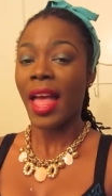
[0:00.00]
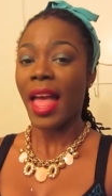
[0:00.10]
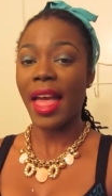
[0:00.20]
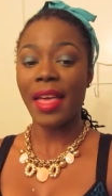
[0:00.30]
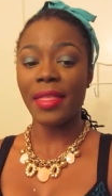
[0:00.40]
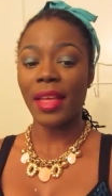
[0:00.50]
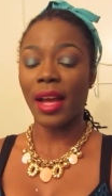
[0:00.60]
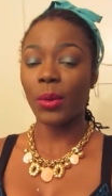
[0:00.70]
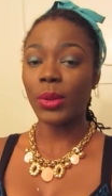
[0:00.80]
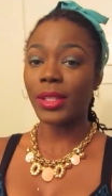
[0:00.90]
and
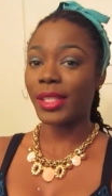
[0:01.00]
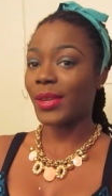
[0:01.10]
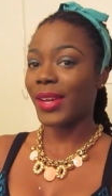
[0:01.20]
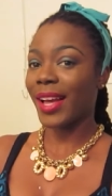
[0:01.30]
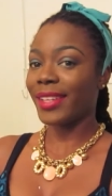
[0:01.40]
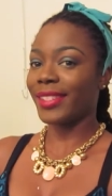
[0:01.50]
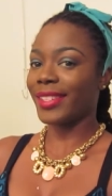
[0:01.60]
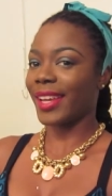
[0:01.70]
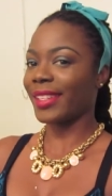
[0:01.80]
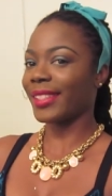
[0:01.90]
I will see you guys
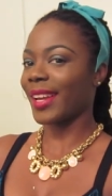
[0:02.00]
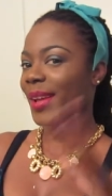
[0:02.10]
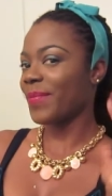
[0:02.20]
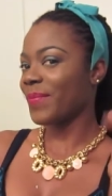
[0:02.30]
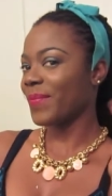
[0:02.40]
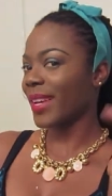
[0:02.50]
next time.